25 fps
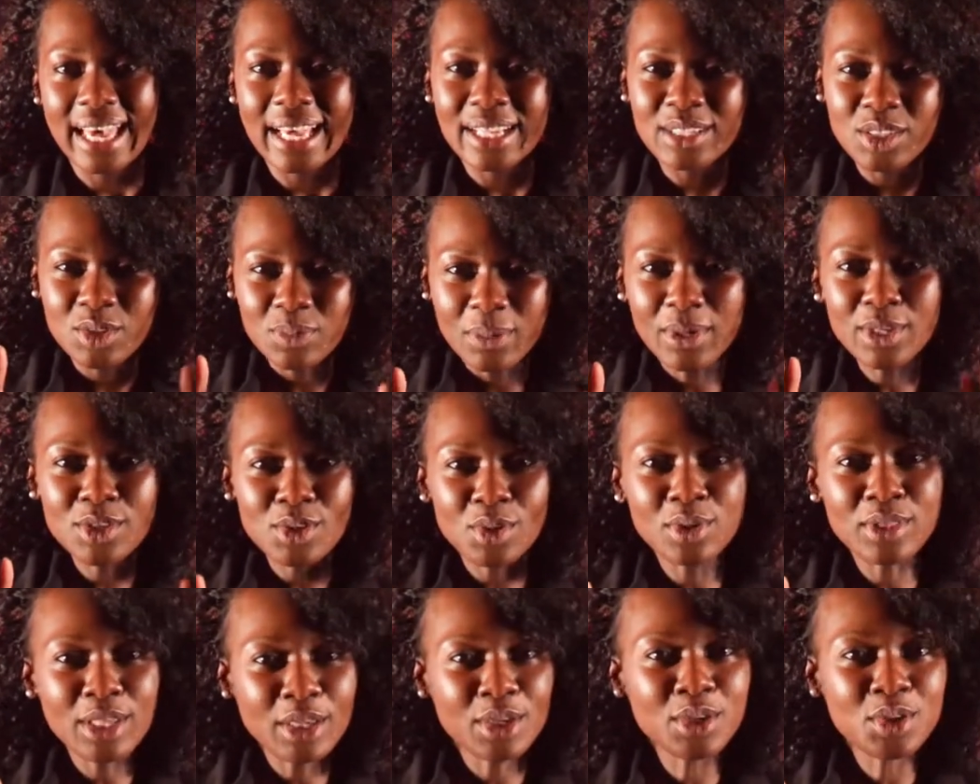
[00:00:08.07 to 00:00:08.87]
And to make
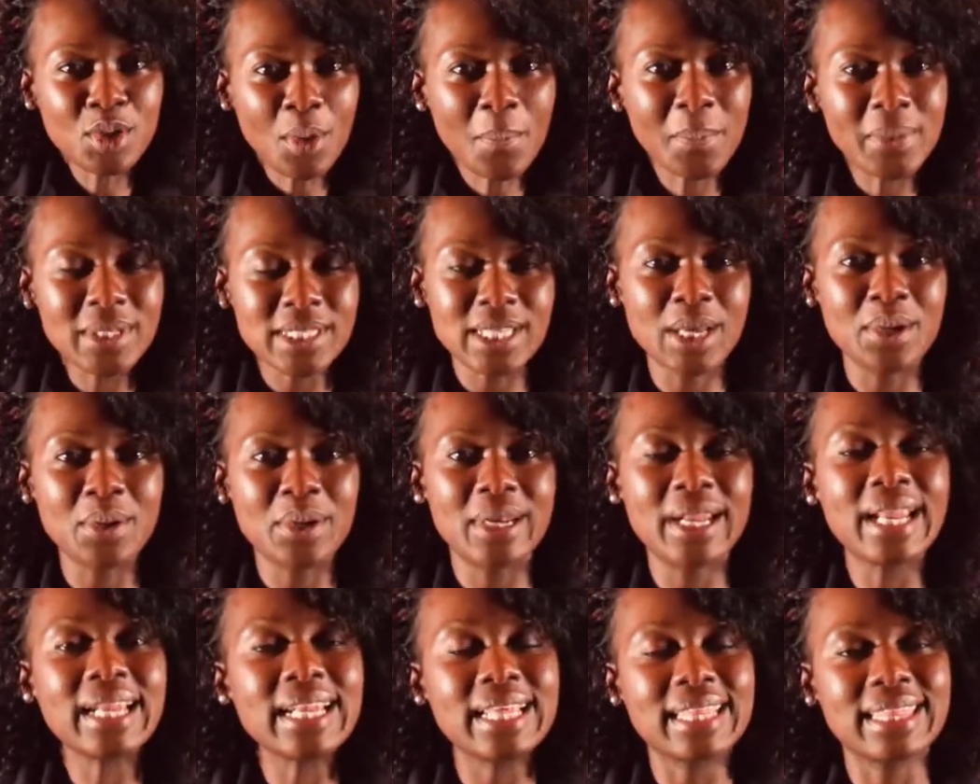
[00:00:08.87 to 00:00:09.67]
sure that you don't miss out
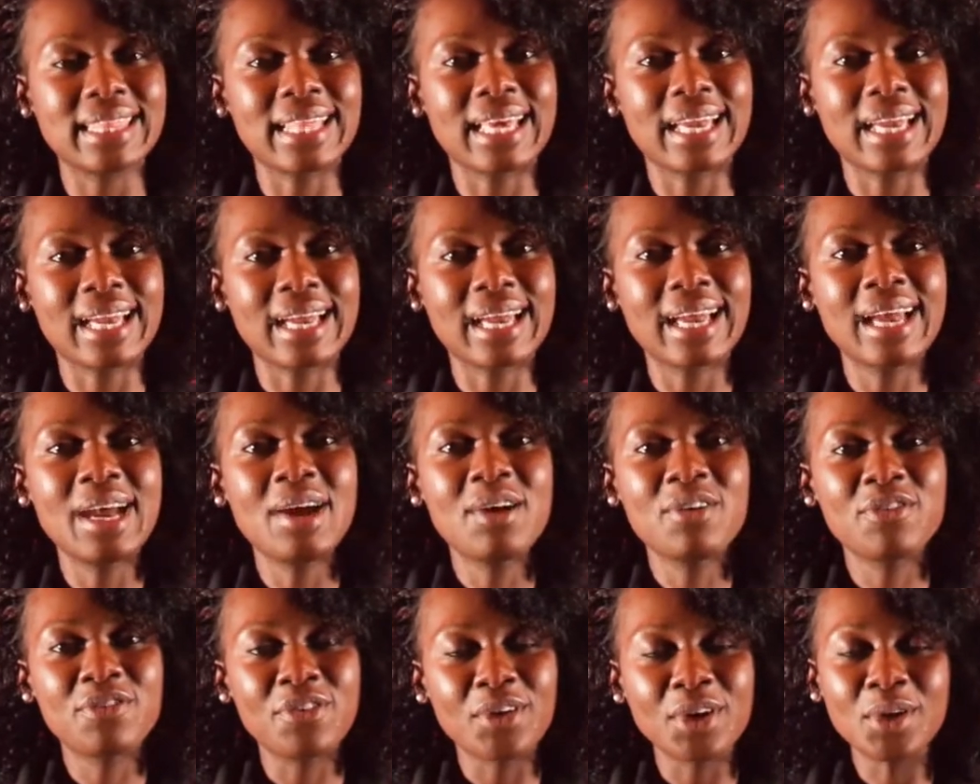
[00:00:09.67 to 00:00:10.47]
on anything,
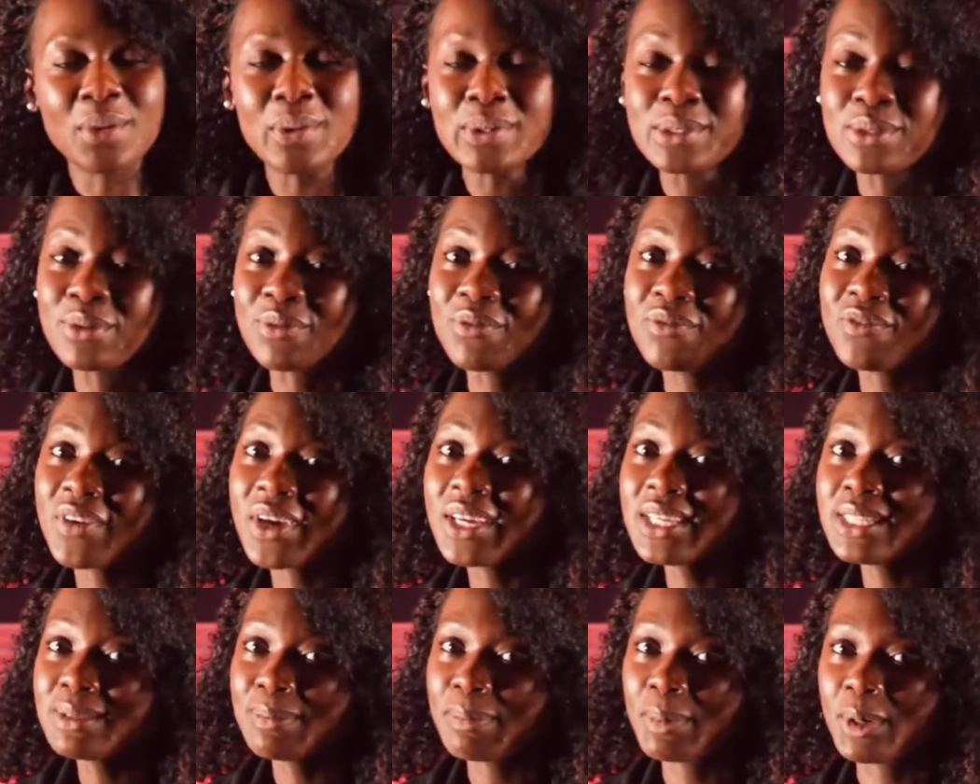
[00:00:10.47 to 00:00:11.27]
follow us on
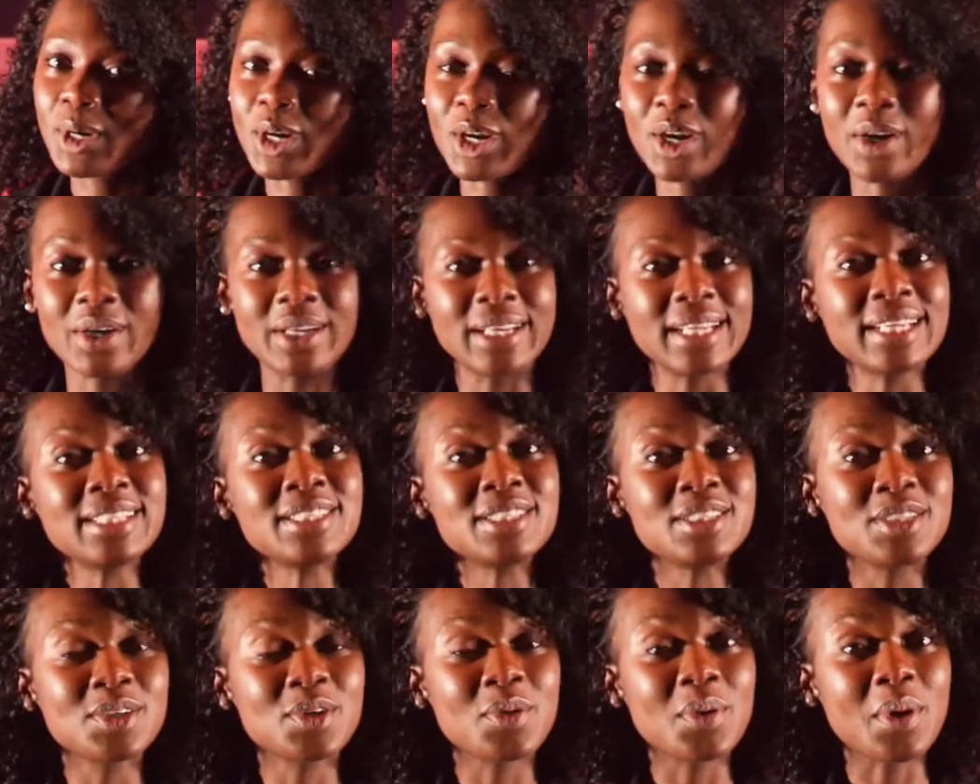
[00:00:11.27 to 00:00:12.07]
Facebook, on
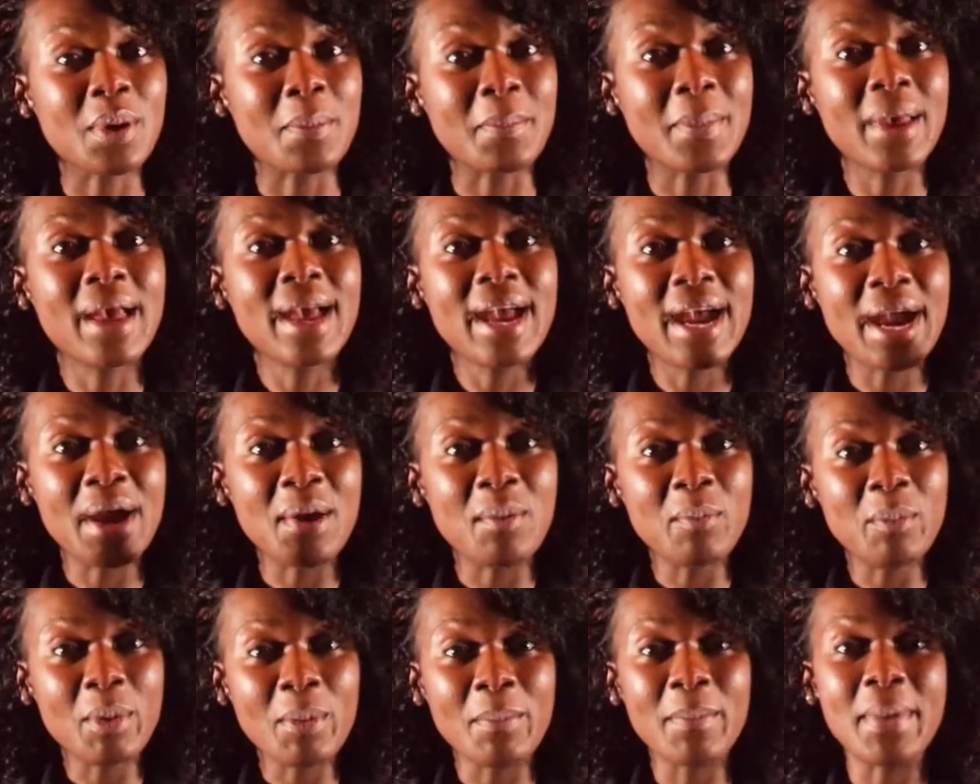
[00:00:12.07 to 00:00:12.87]
Instagram,
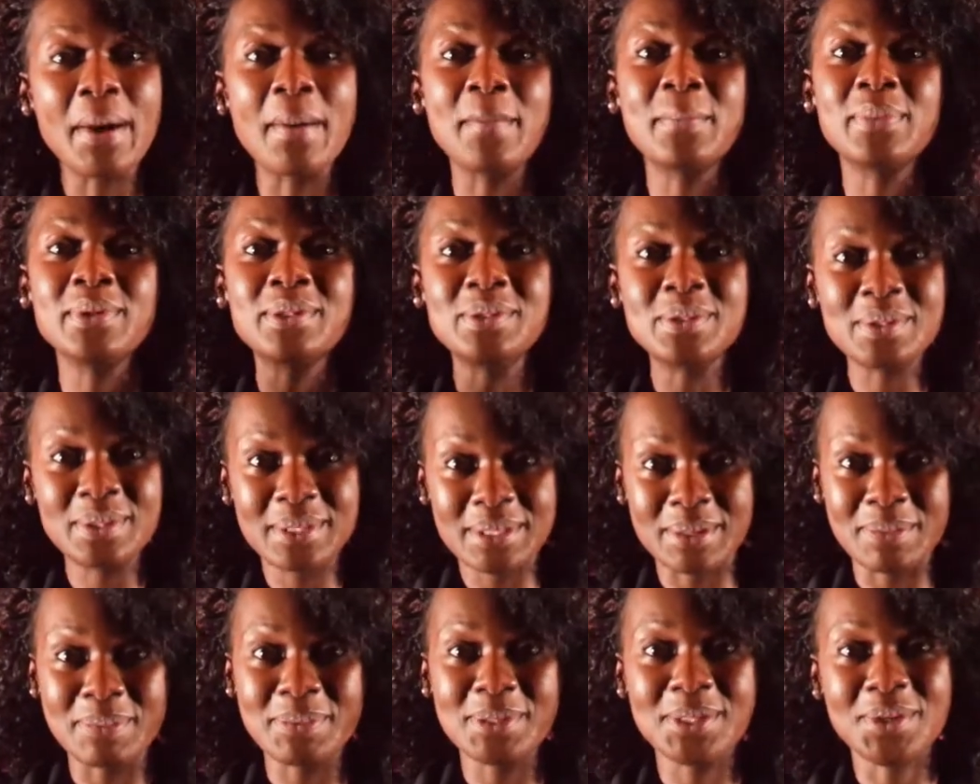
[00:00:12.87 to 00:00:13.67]
and remember to
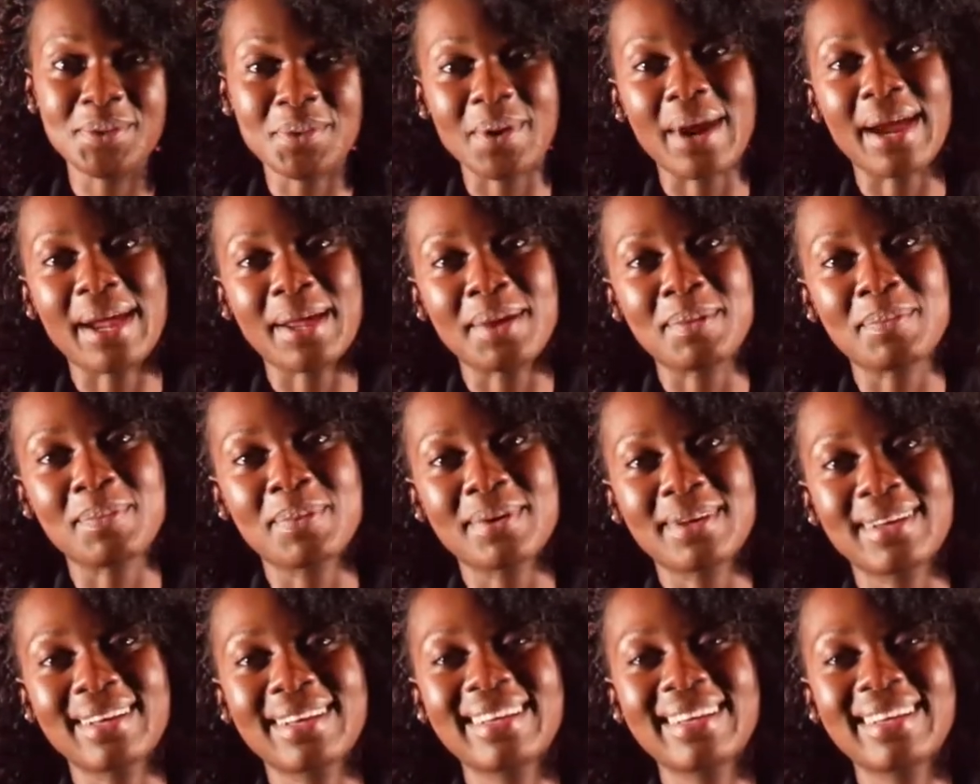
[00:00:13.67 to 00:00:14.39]
subscribe.